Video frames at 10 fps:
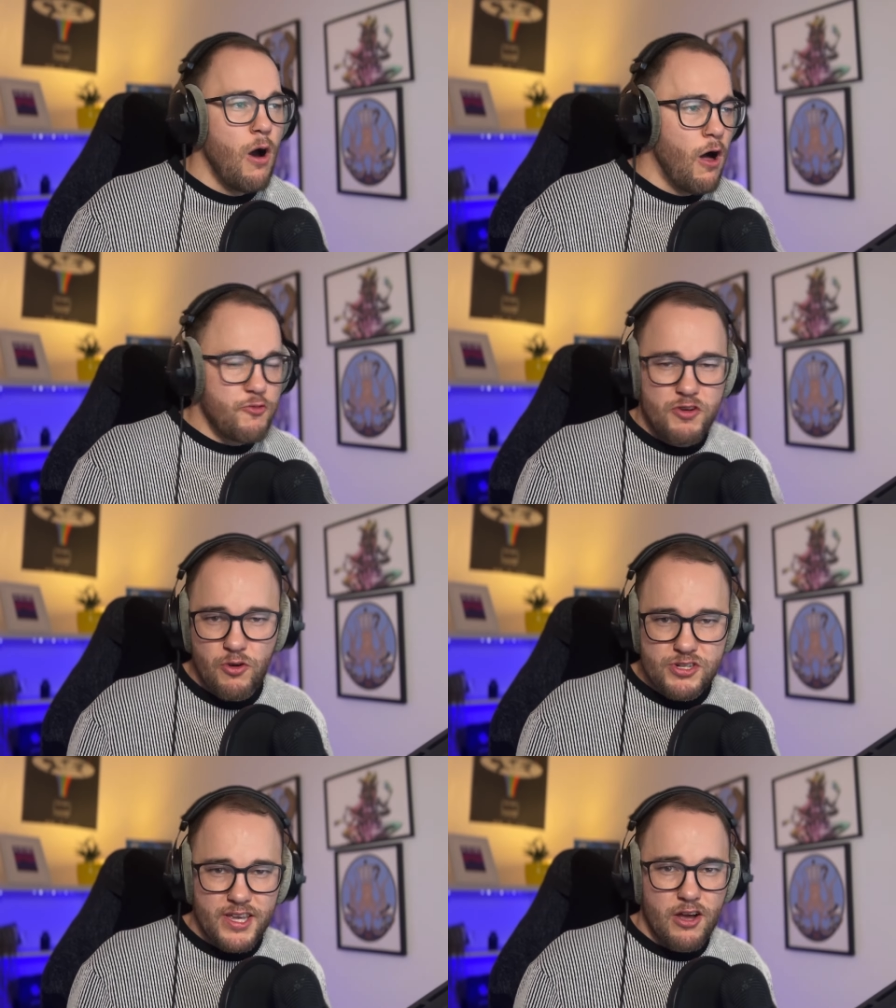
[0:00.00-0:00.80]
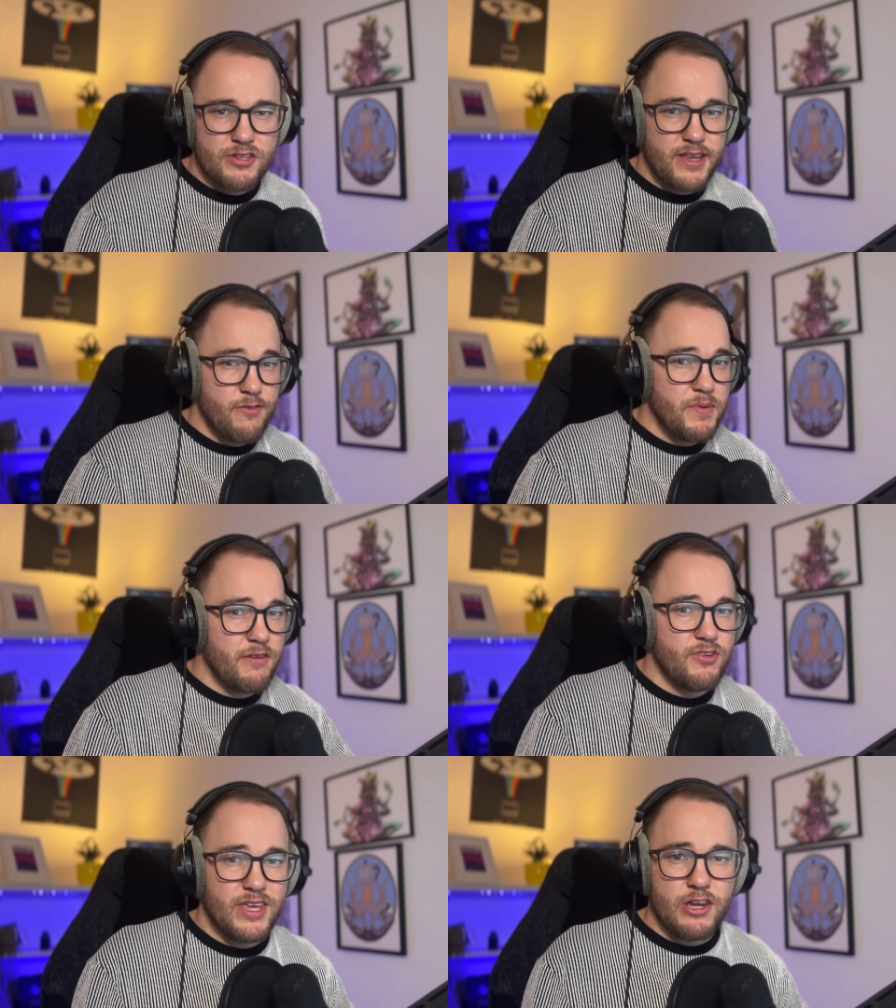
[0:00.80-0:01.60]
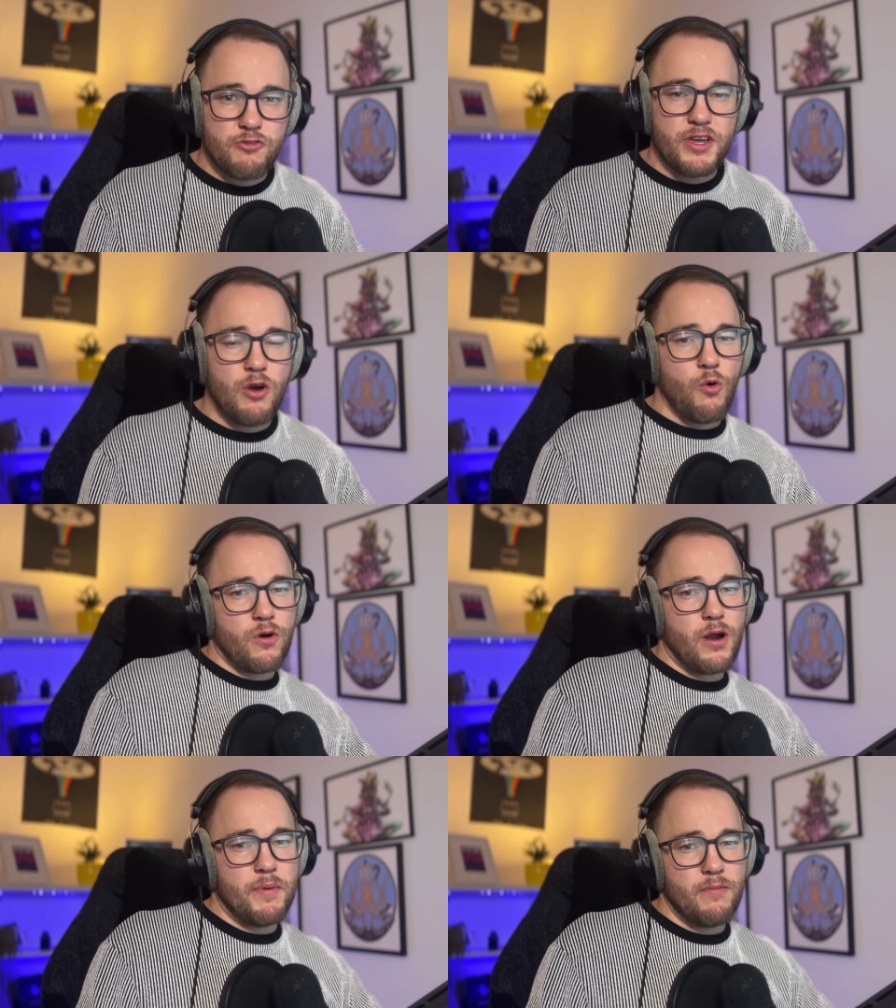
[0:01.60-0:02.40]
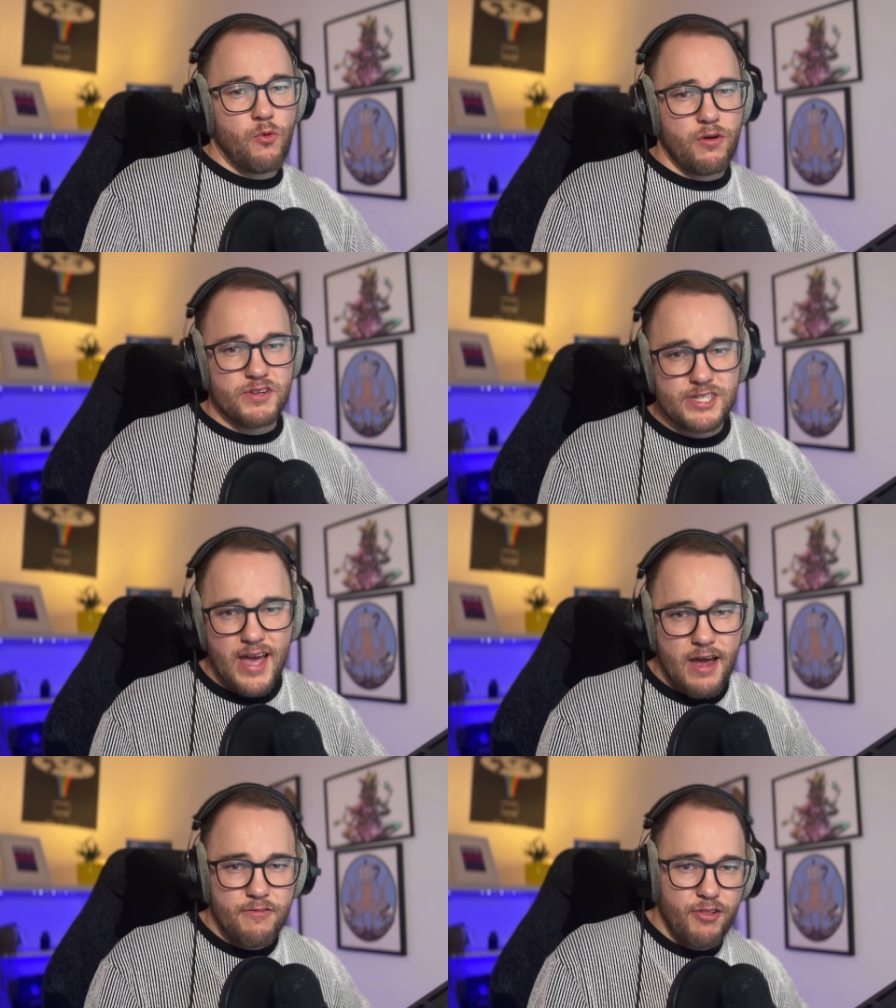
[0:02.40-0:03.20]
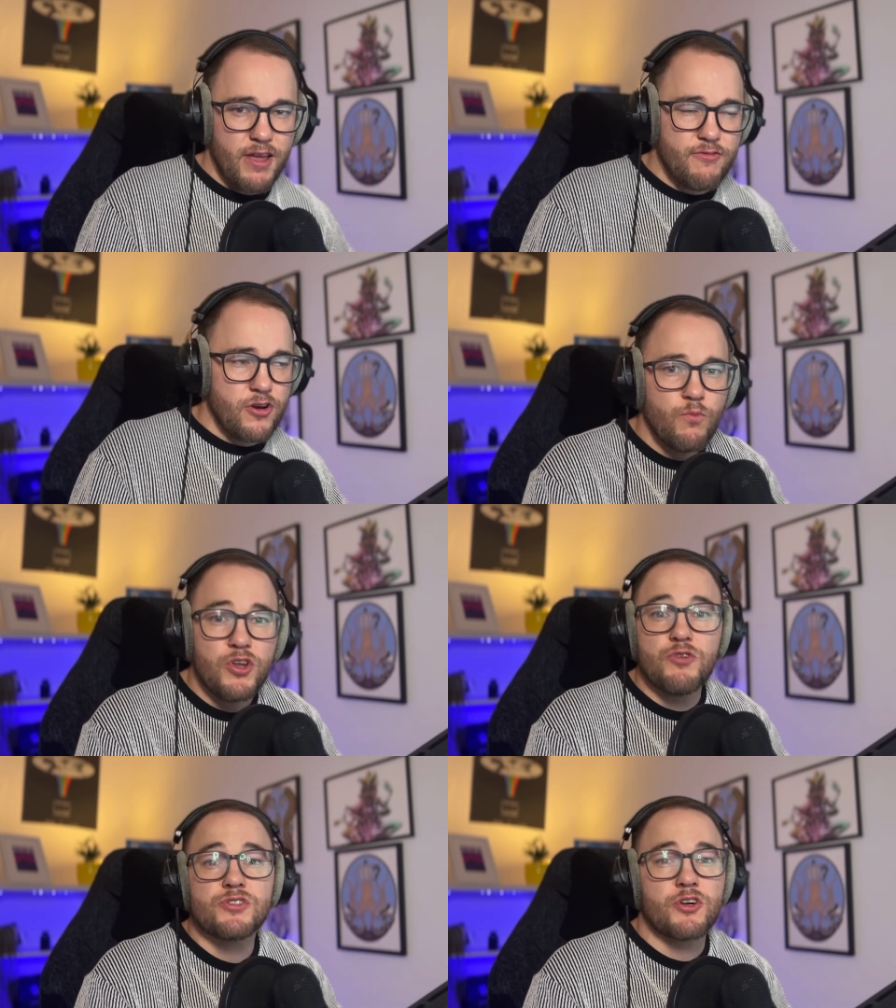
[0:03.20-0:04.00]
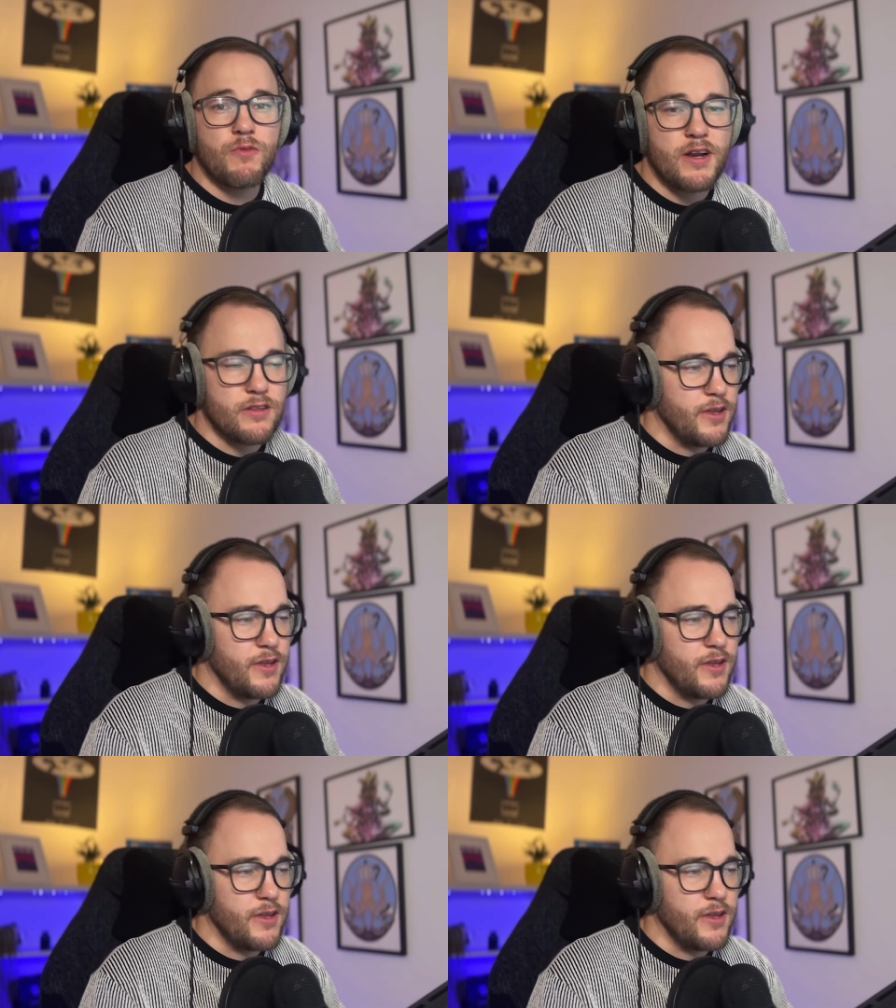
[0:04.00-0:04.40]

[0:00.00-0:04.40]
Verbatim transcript: All three of those scales give a bit of an eerie or a bit more of a sad flavor when used correctly.